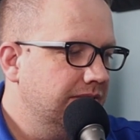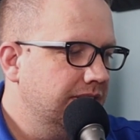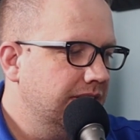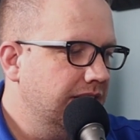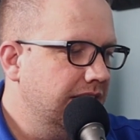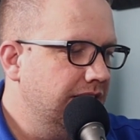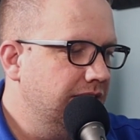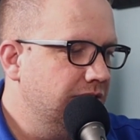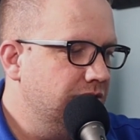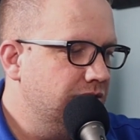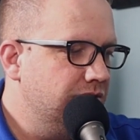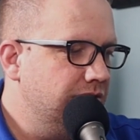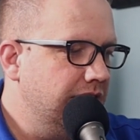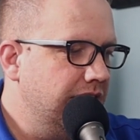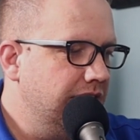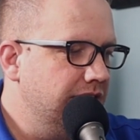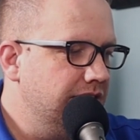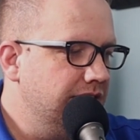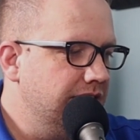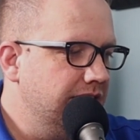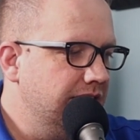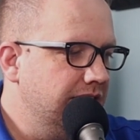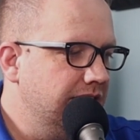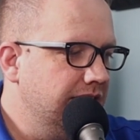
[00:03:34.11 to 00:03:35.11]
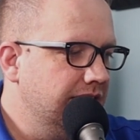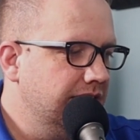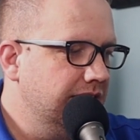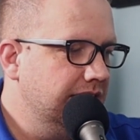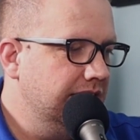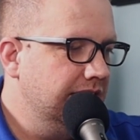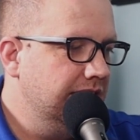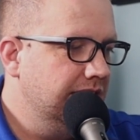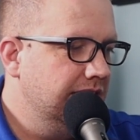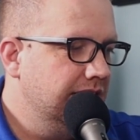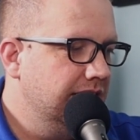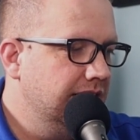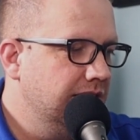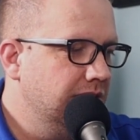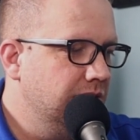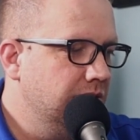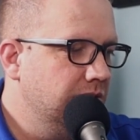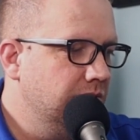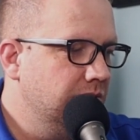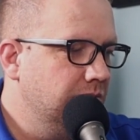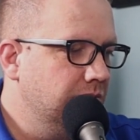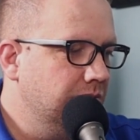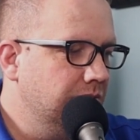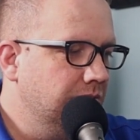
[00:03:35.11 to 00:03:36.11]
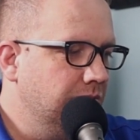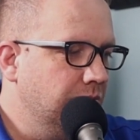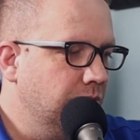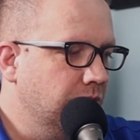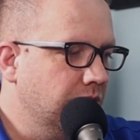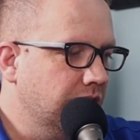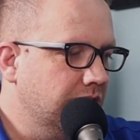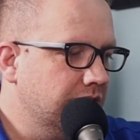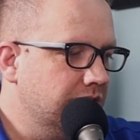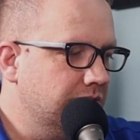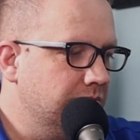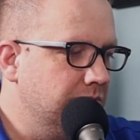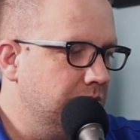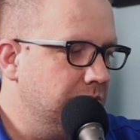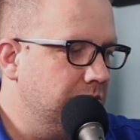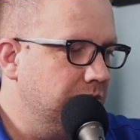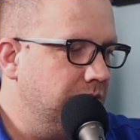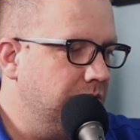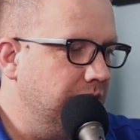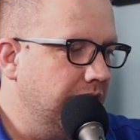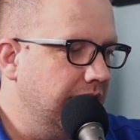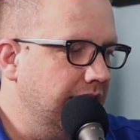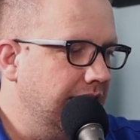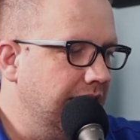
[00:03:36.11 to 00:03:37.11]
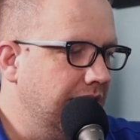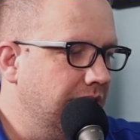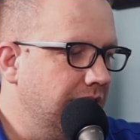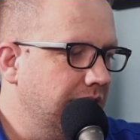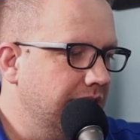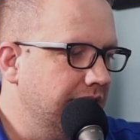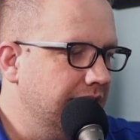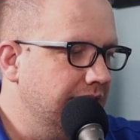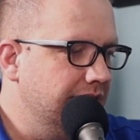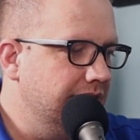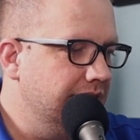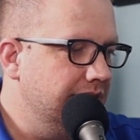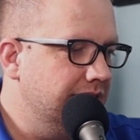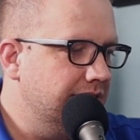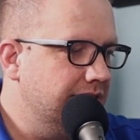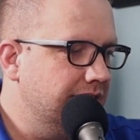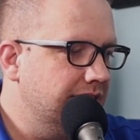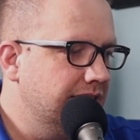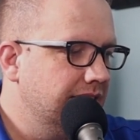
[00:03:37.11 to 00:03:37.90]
And their strategy works, which we find out is